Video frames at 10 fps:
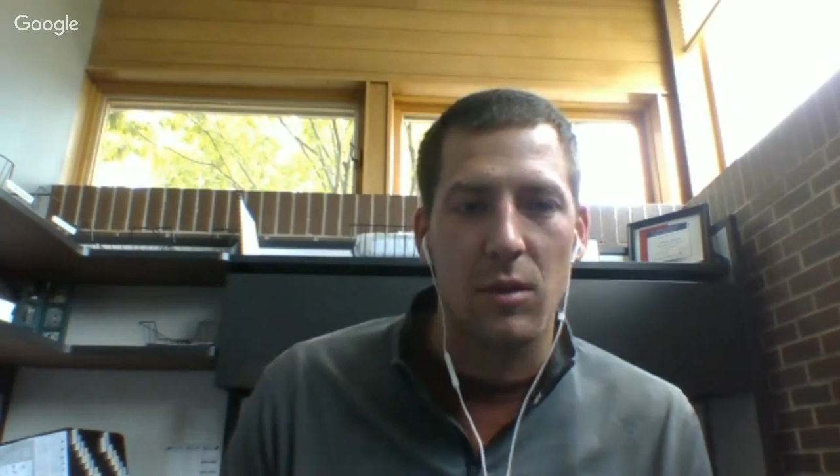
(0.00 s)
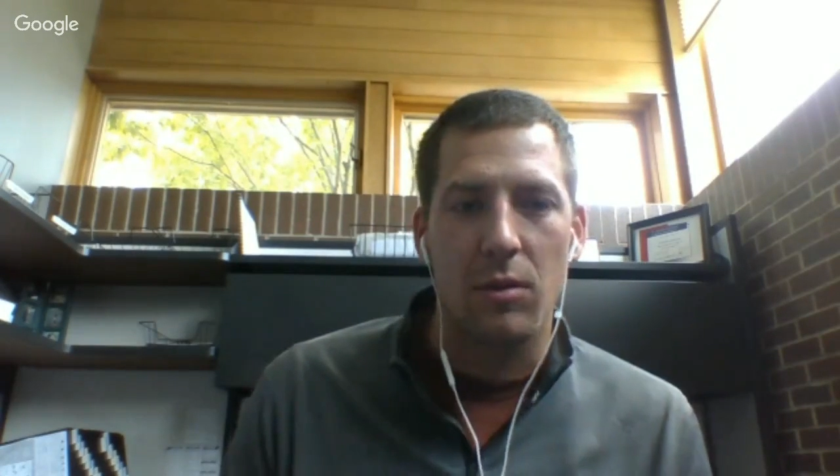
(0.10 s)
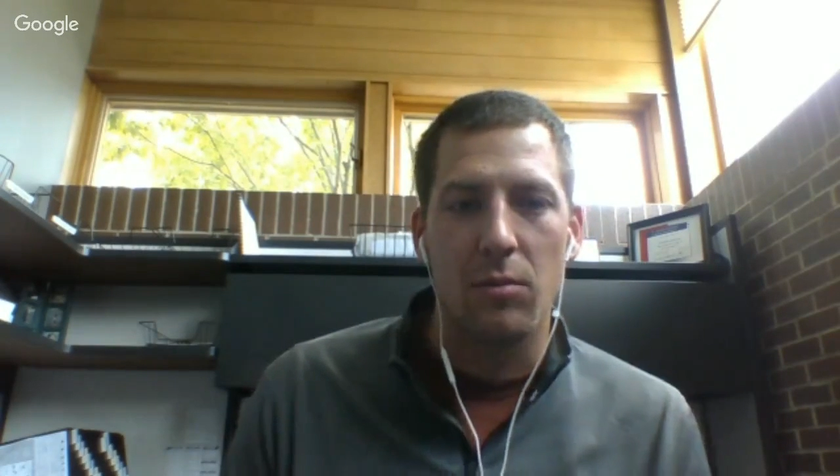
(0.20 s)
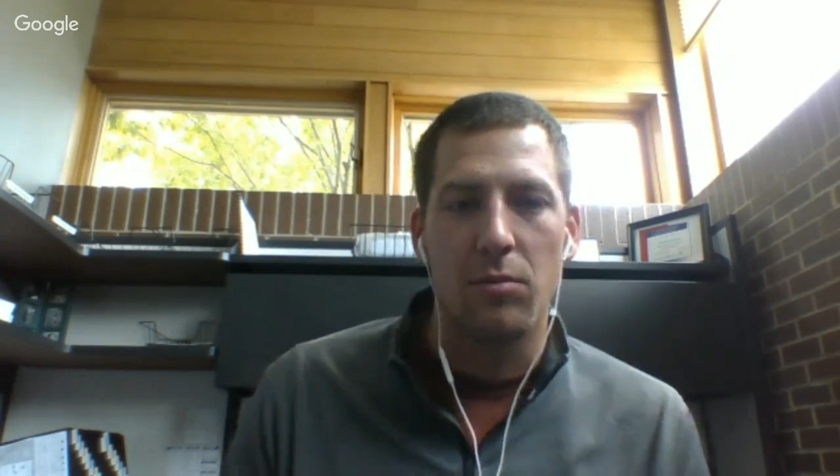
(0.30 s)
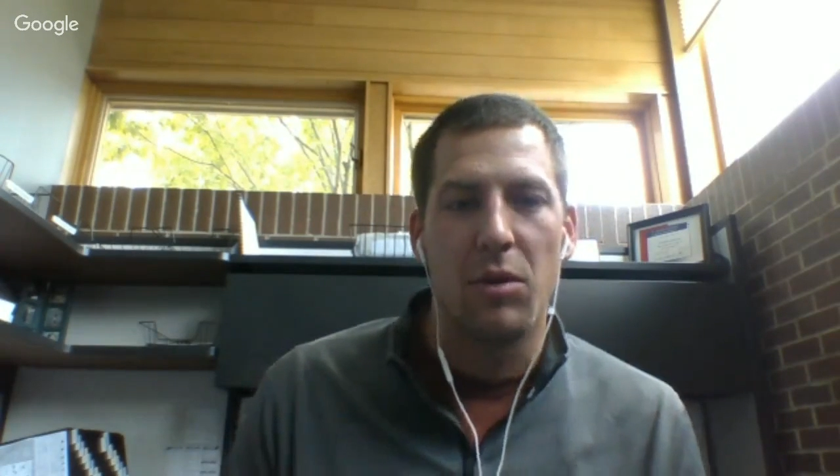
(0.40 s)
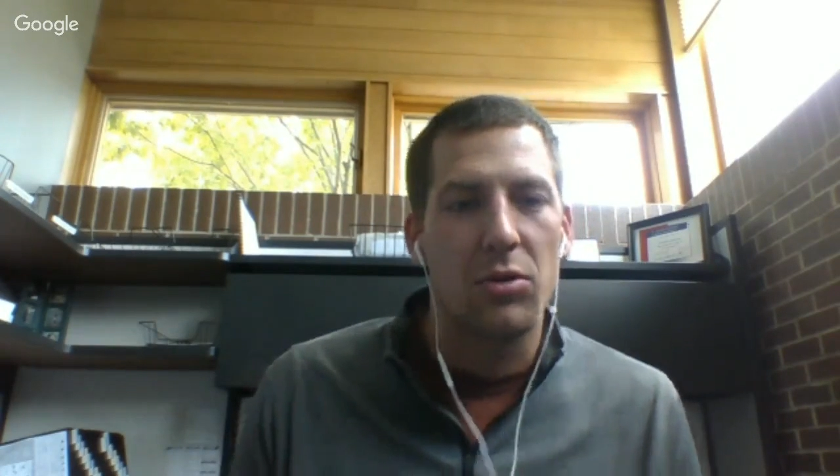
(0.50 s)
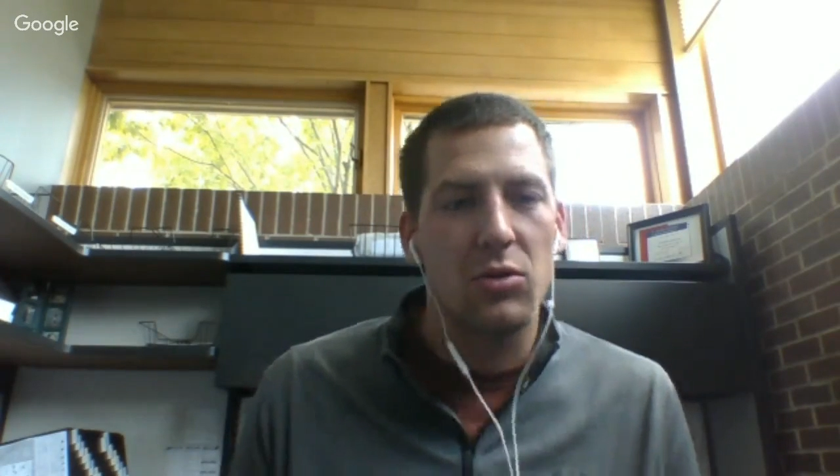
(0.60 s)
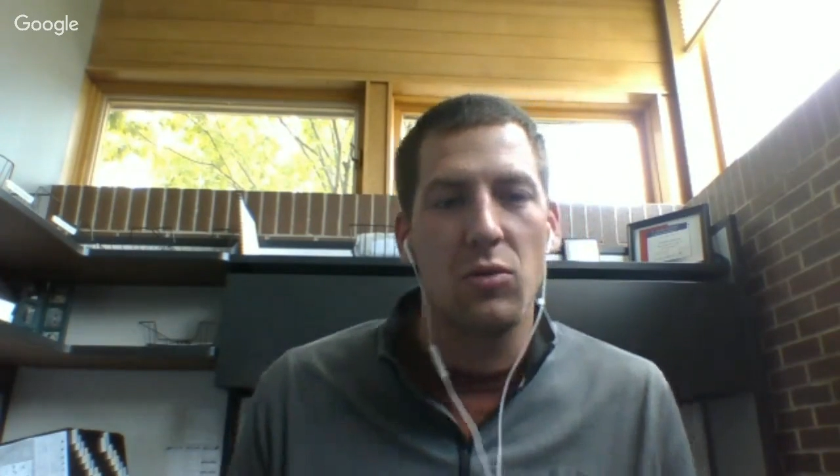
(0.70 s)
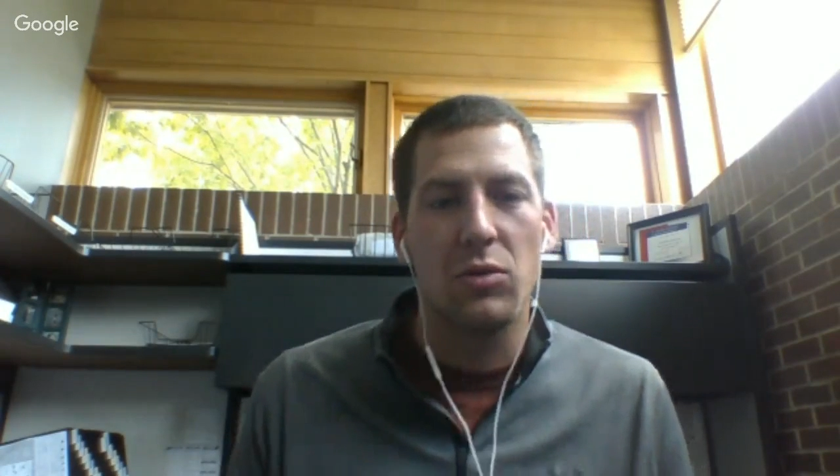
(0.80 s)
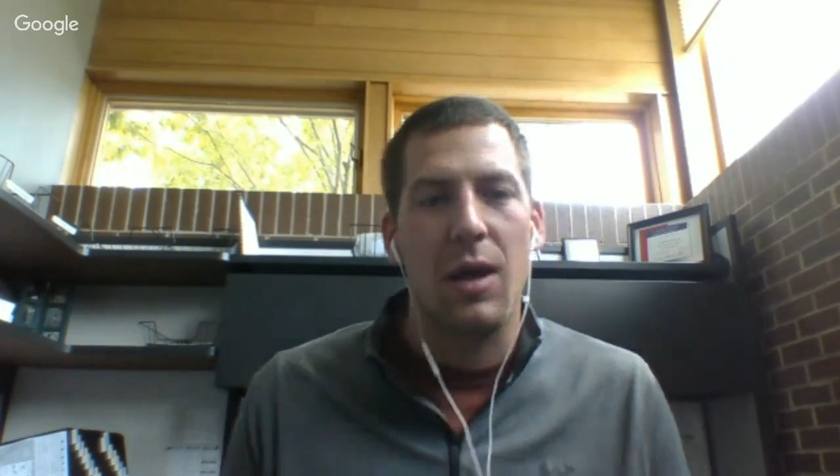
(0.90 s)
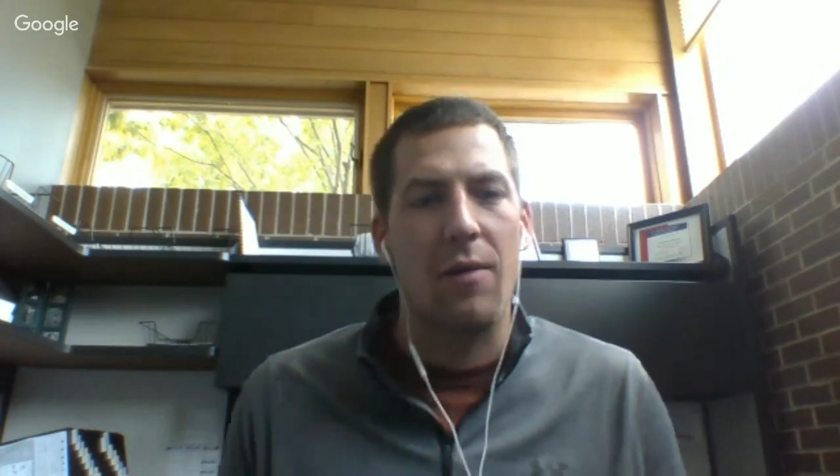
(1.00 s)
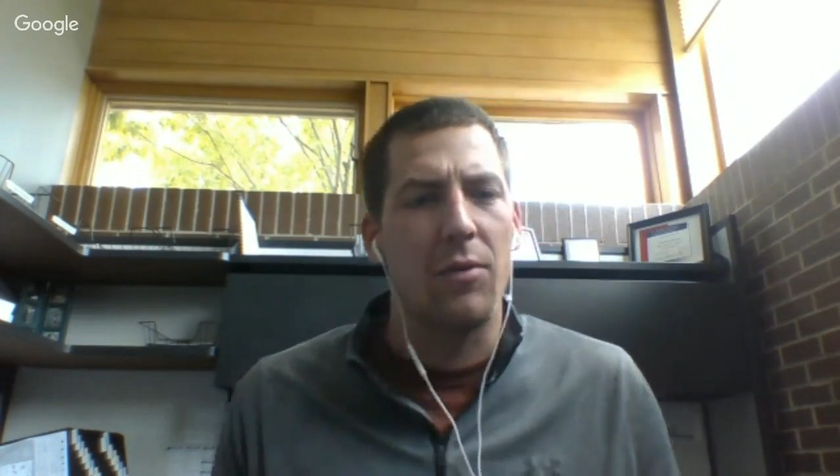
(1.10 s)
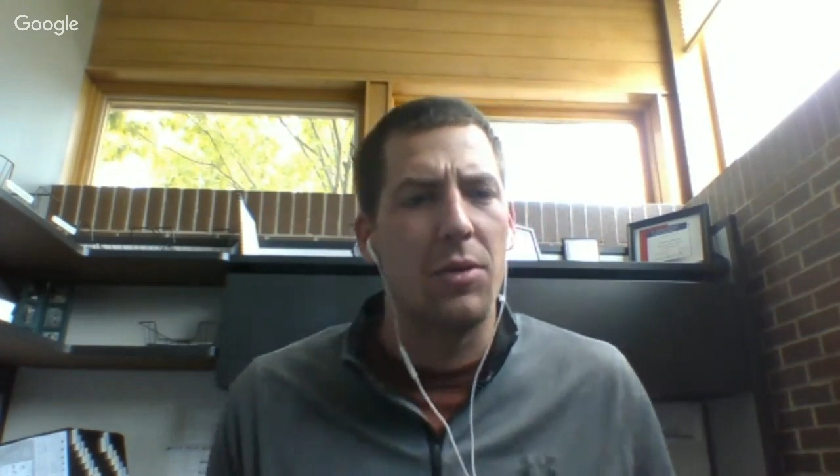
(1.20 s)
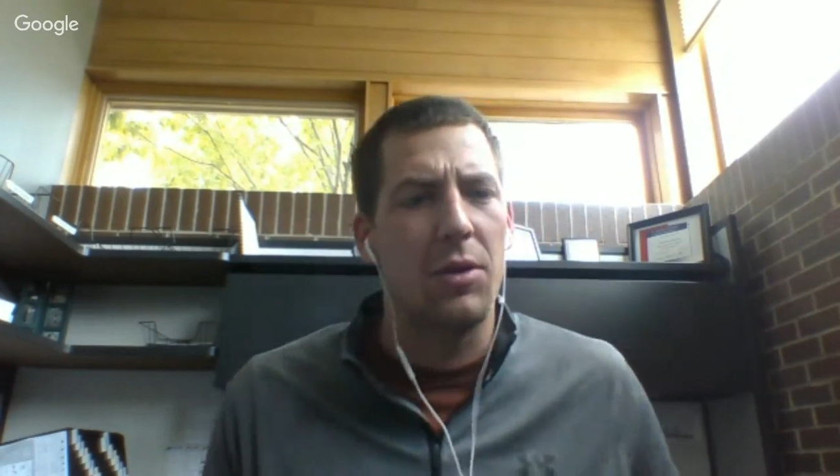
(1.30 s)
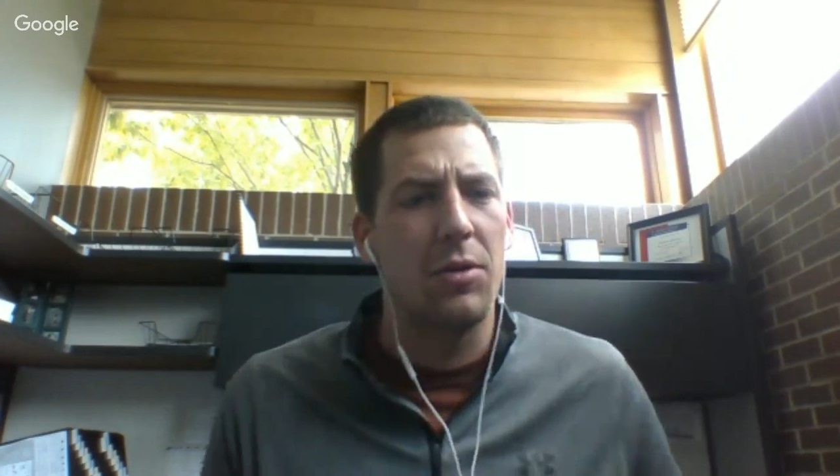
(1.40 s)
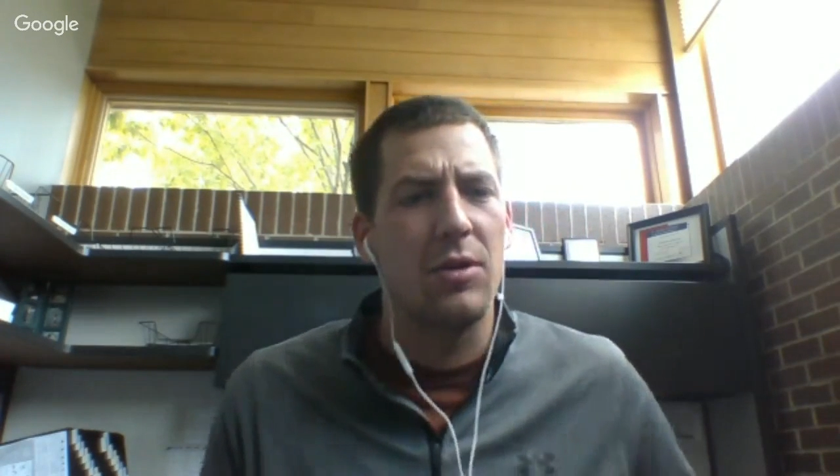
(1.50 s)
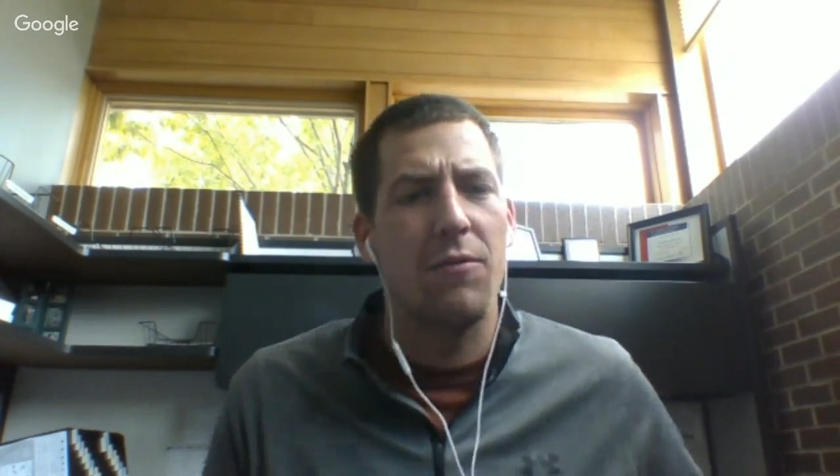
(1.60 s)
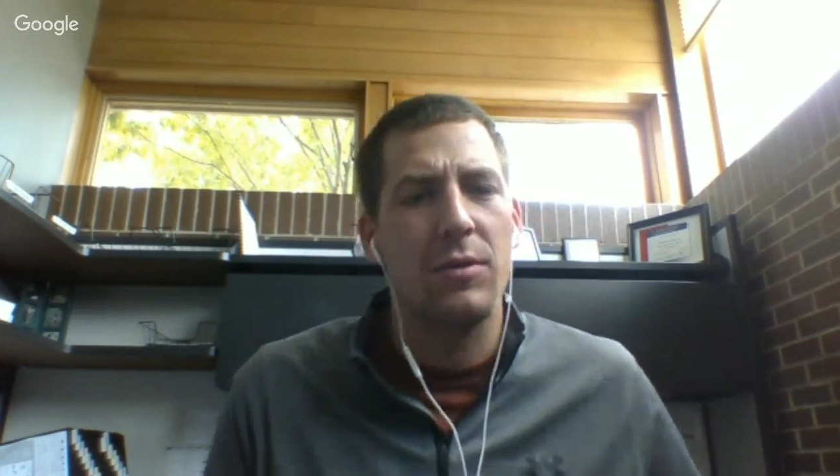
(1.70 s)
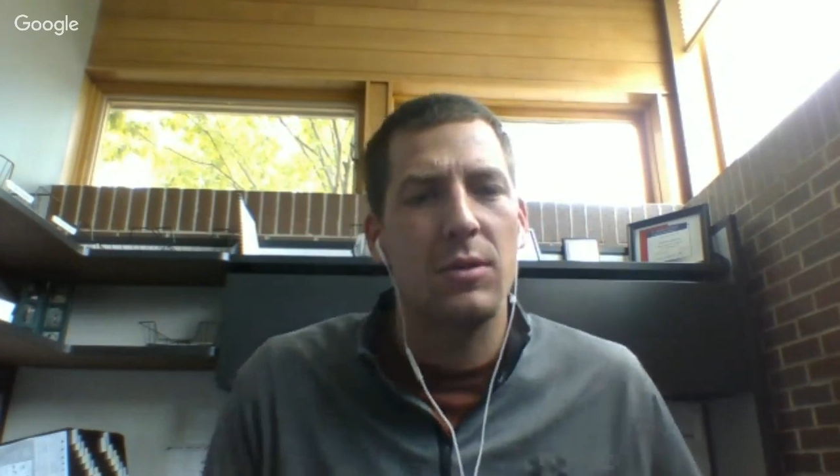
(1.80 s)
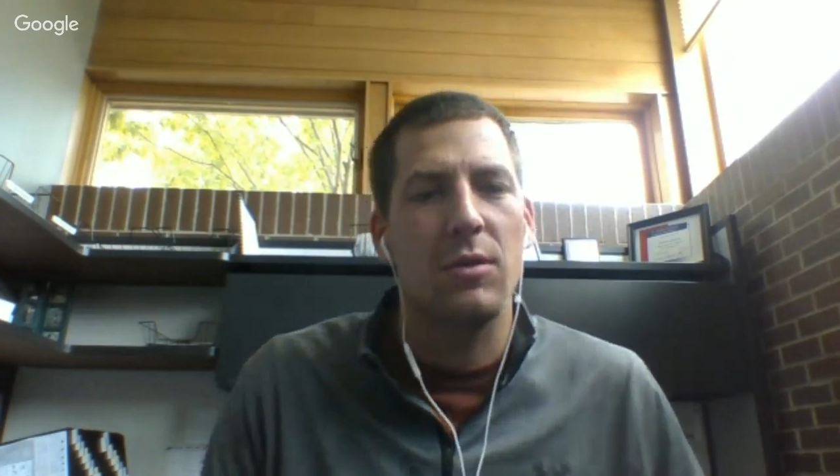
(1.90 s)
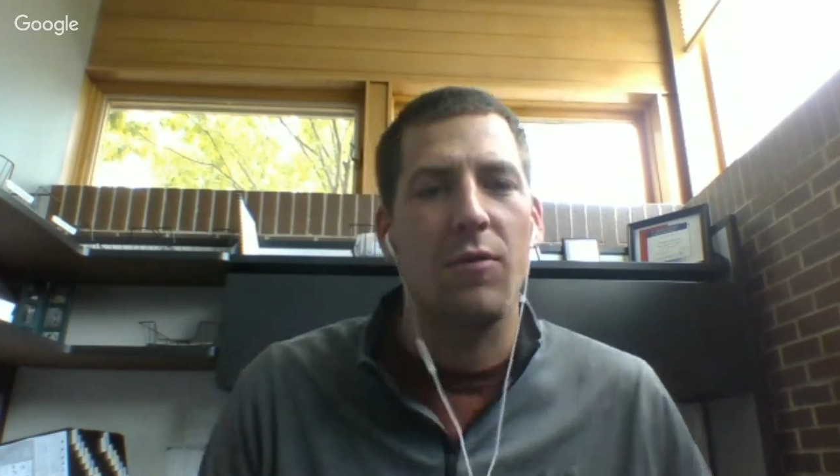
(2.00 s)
The middle school is kind of a little different